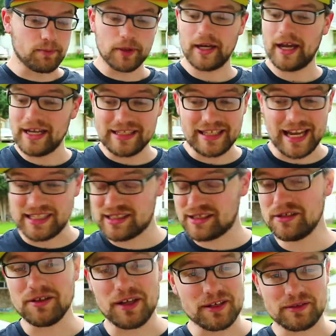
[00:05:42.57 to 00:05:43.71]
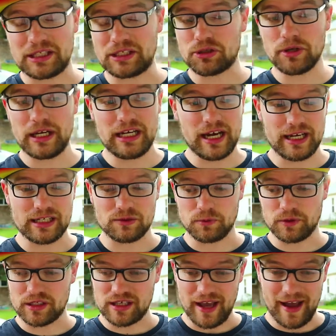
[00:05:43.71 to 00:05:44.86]
But I, I still, uh, the train heist
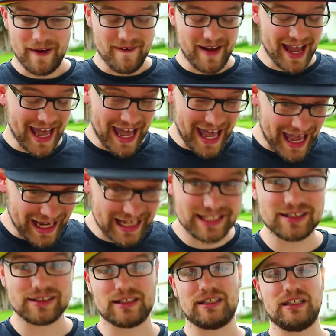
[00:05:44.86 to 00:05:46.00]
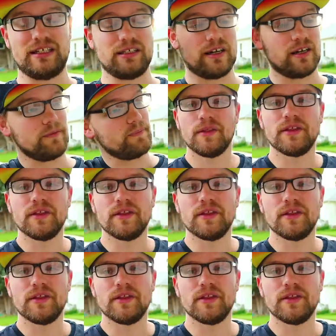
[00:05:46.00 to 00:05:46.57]
was excellently done.